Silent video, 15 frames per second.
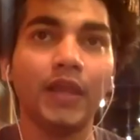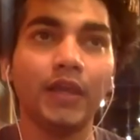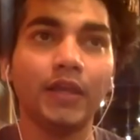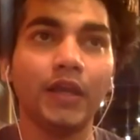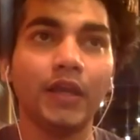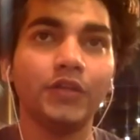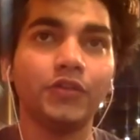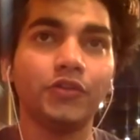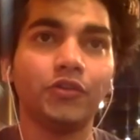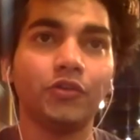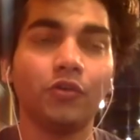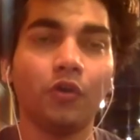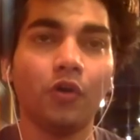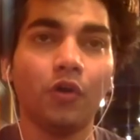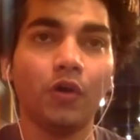could
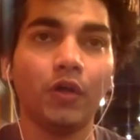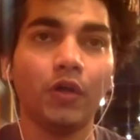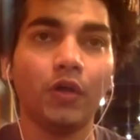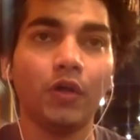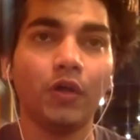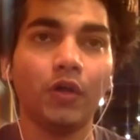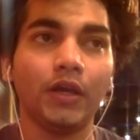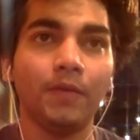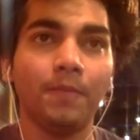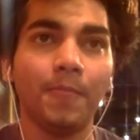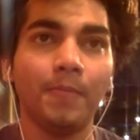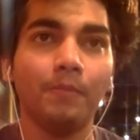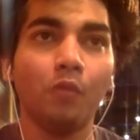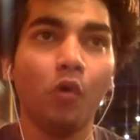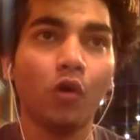ensure
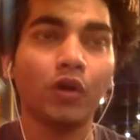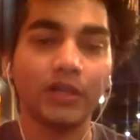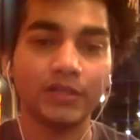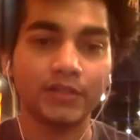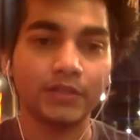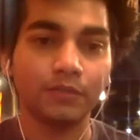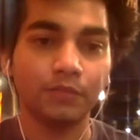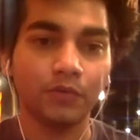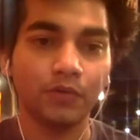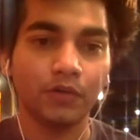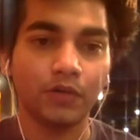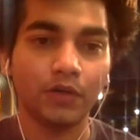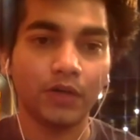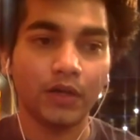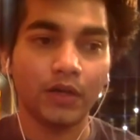more
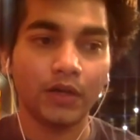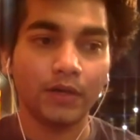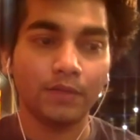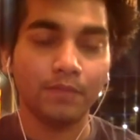customer